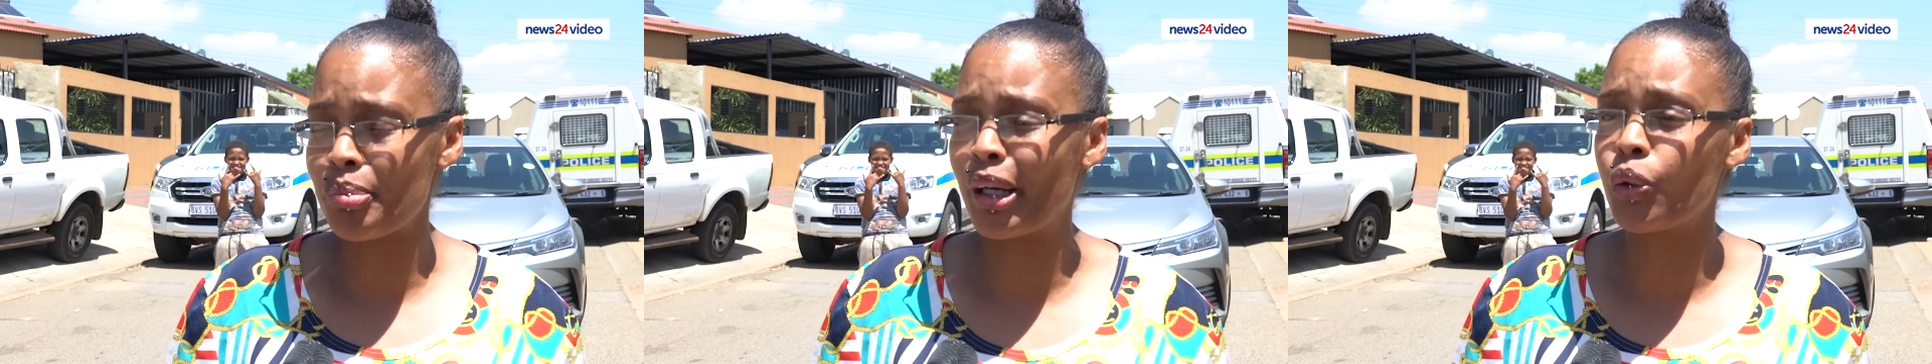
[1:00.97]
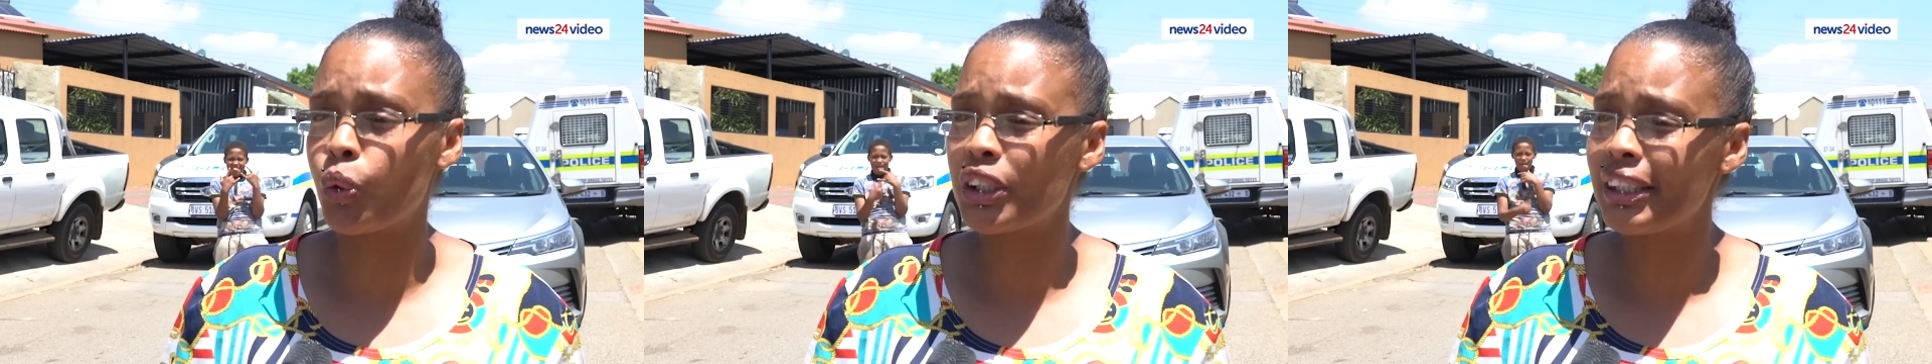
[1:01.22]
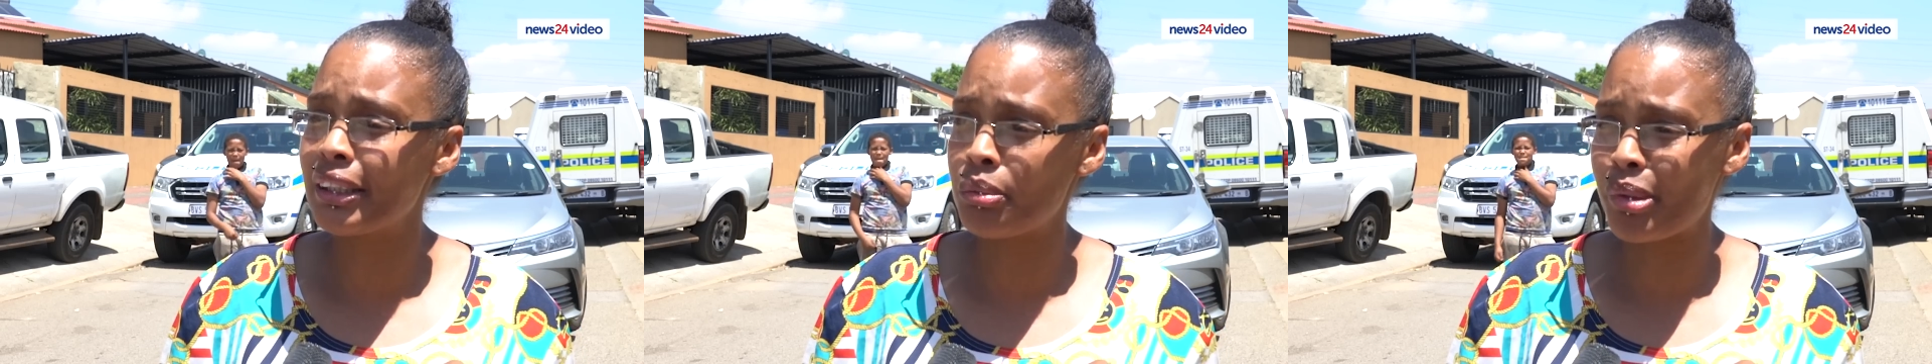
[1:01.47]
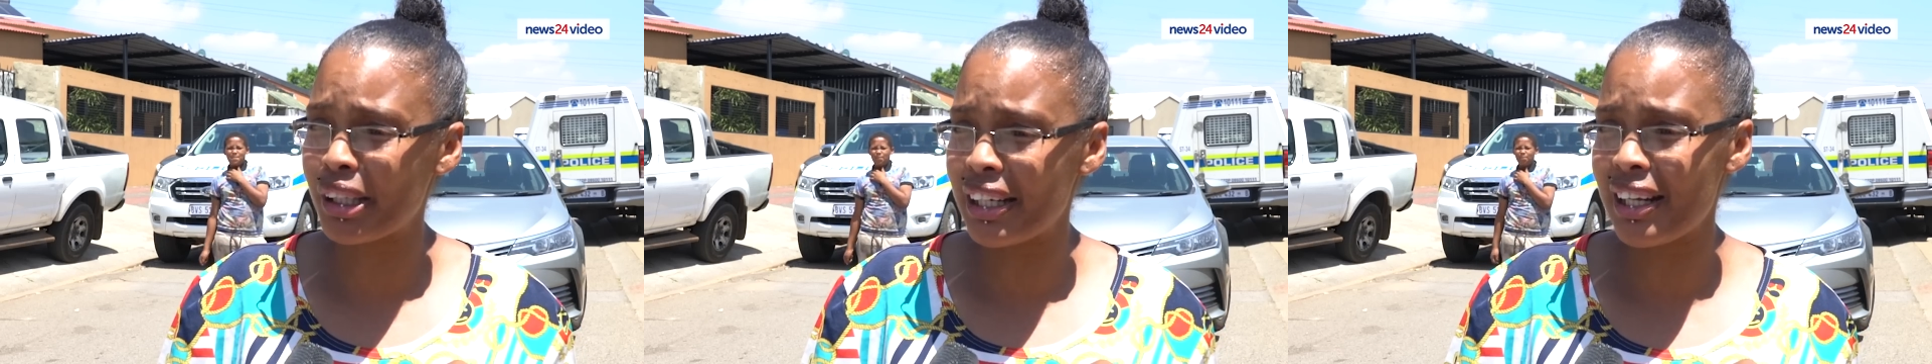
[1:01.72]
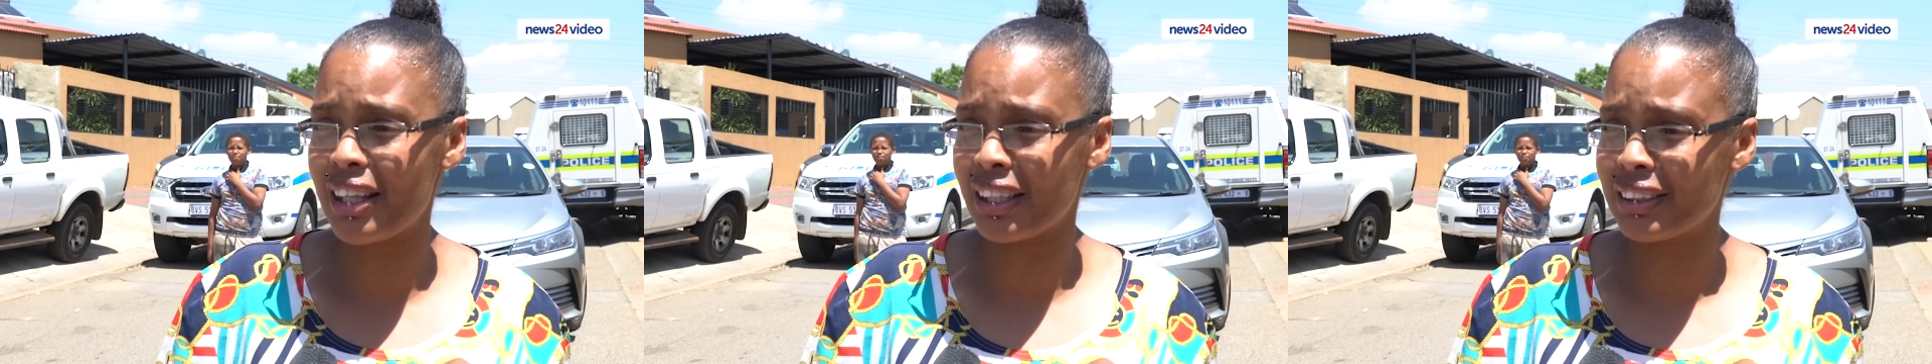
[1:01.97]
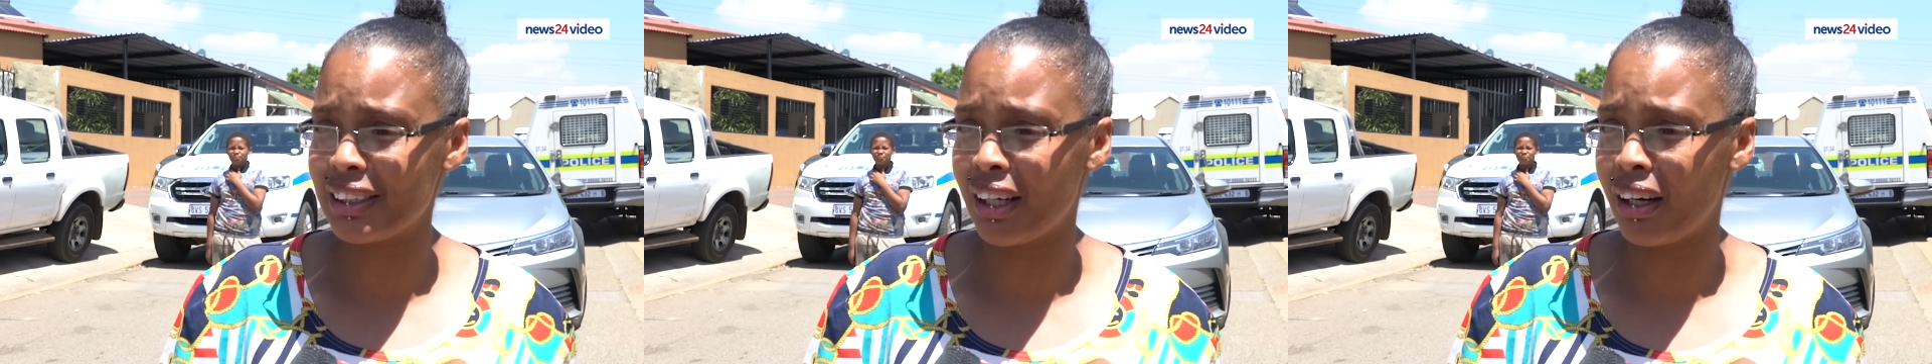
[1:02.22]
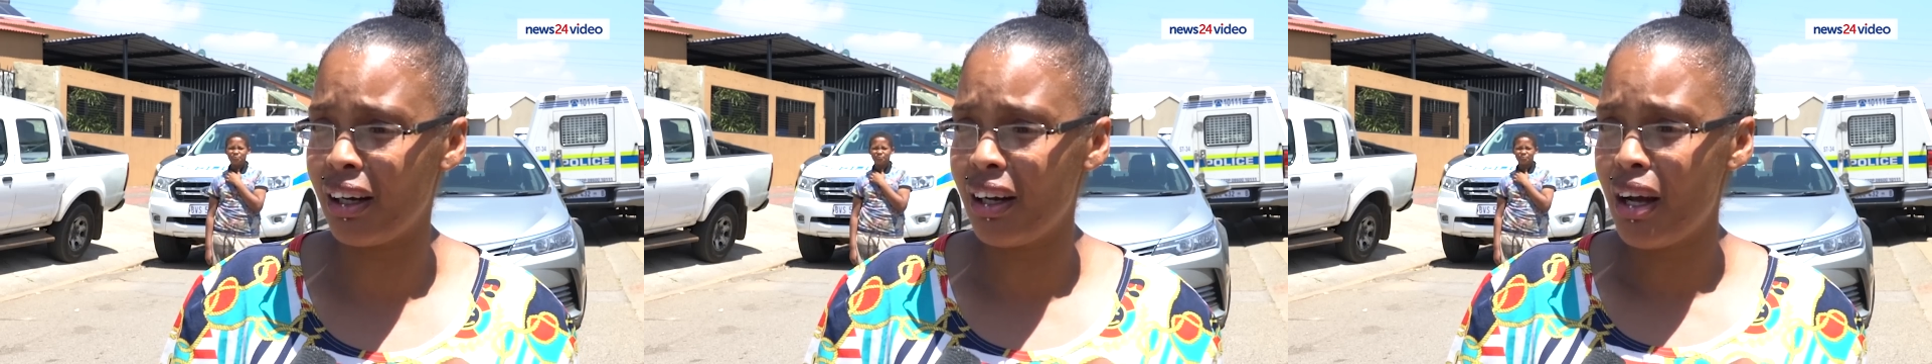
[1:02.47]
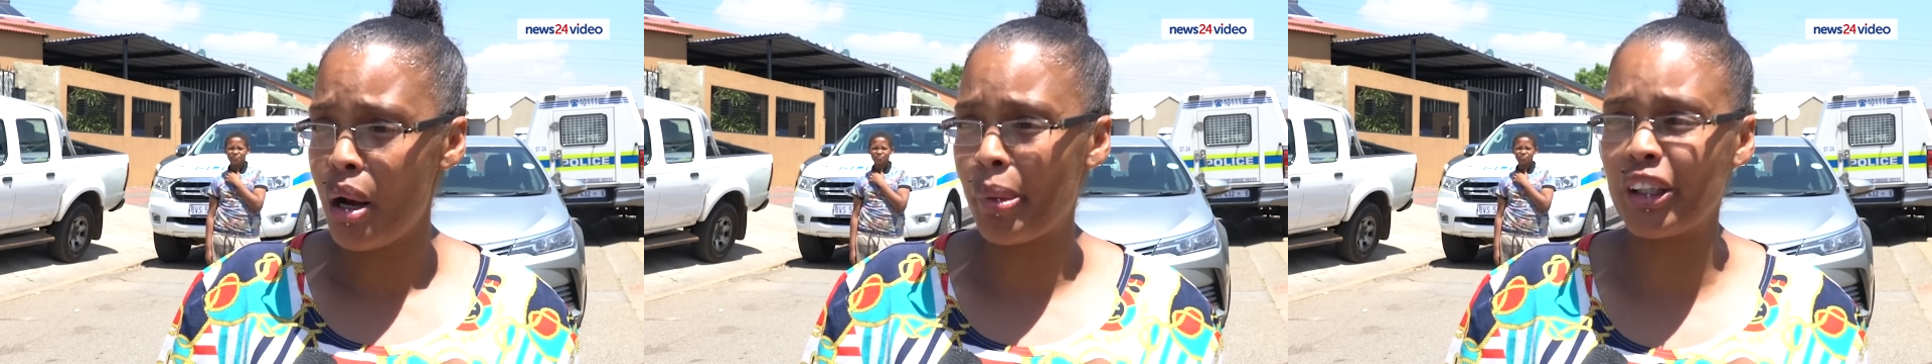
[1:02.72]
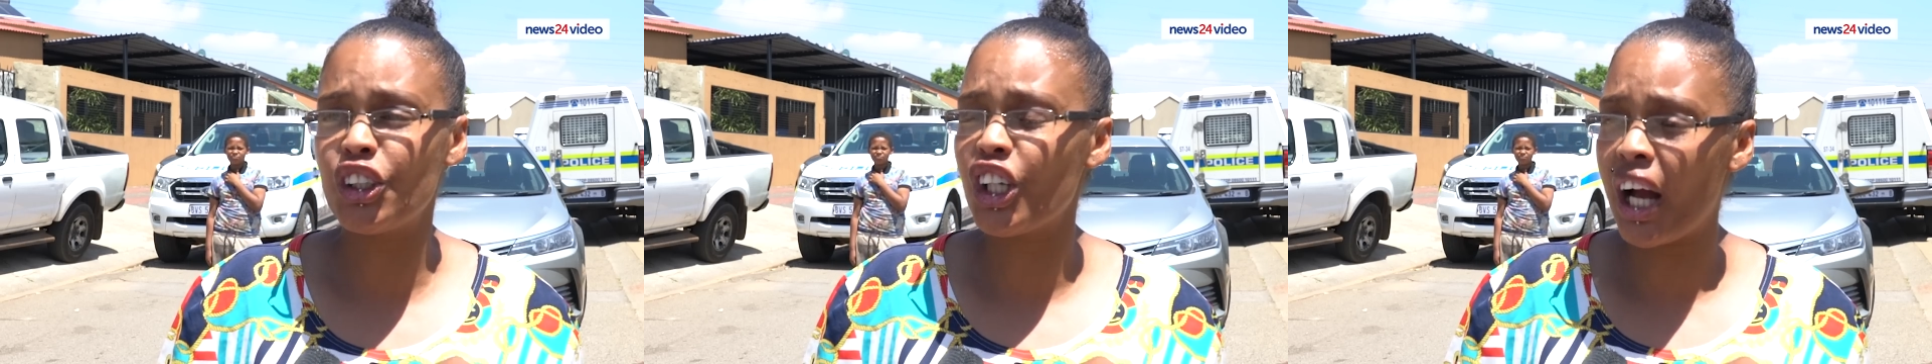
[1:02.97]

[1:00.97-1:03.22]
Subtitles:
My daughter is in matric this year, but she